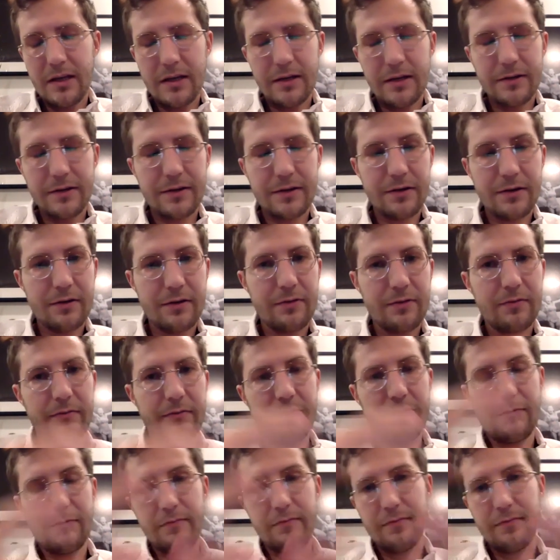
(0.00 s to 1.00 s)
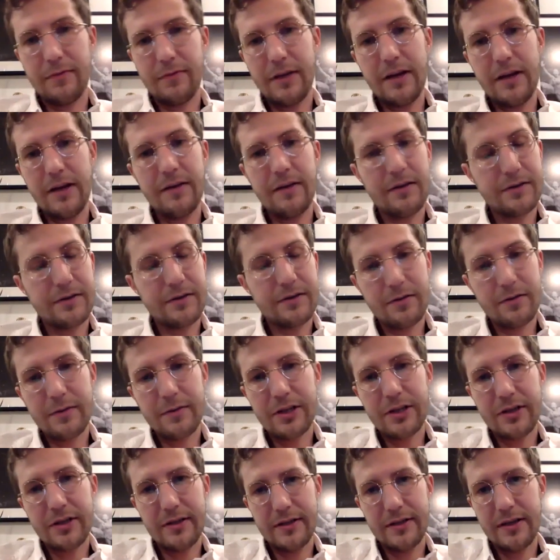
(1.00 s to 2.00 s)
So, and there's so
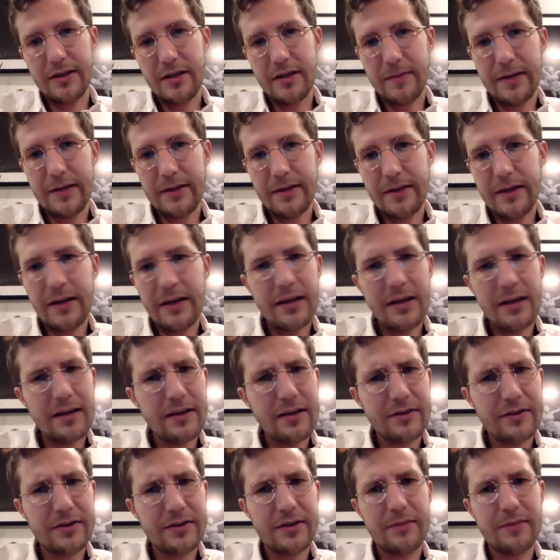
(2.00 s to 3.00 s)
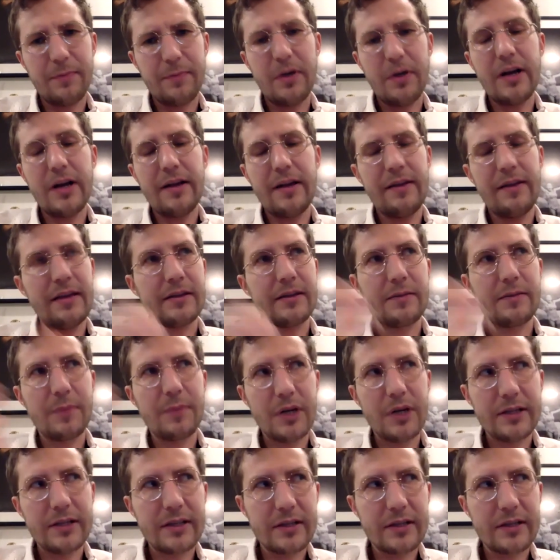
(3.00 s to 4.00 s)
much to say about that. And and that's a
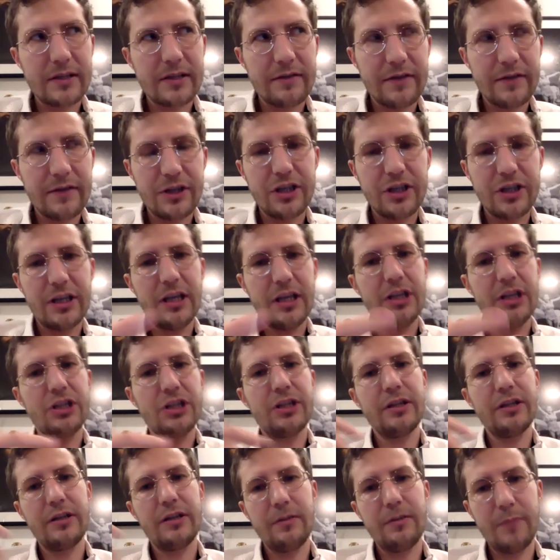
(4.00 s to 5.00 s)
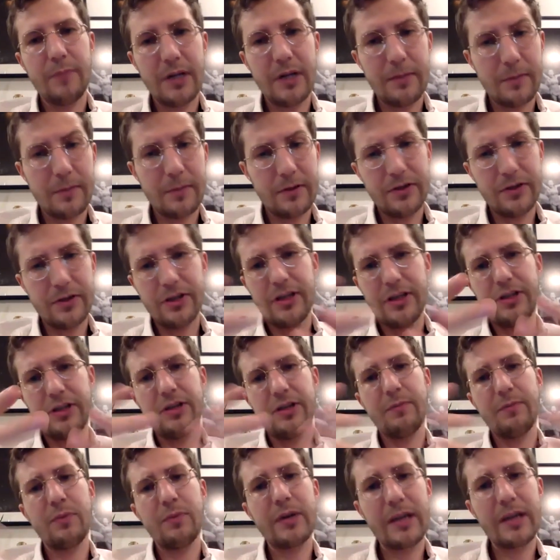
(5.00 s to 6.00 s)
process of education and popular
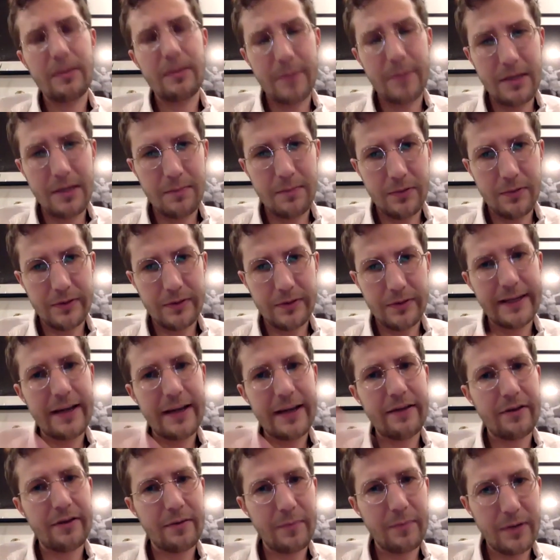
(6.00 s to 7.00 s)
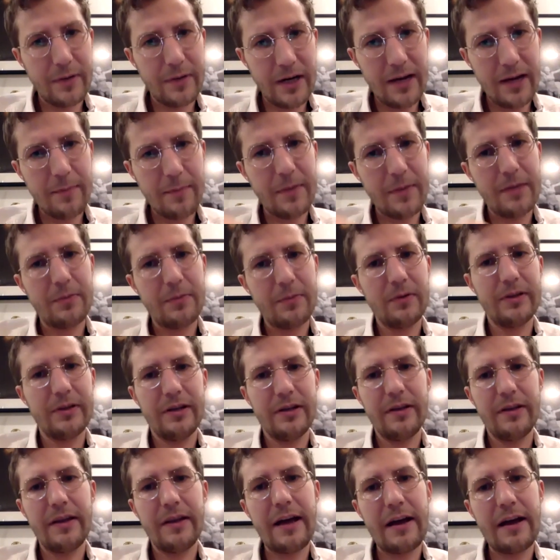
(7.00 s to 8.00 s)
education, bringing people together and bringing people
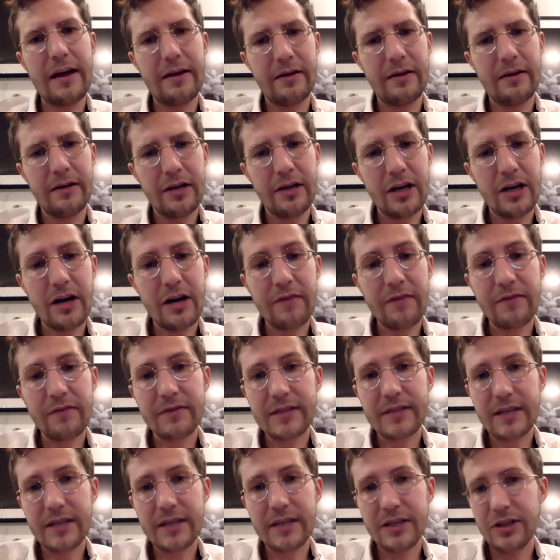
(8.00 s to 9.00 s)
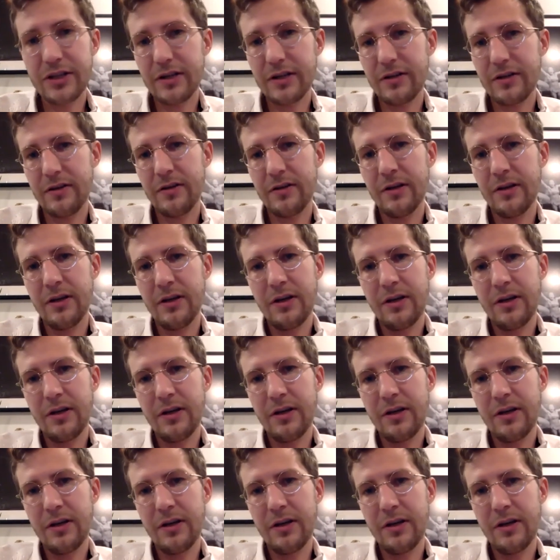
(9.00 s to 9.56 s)
into that conversation.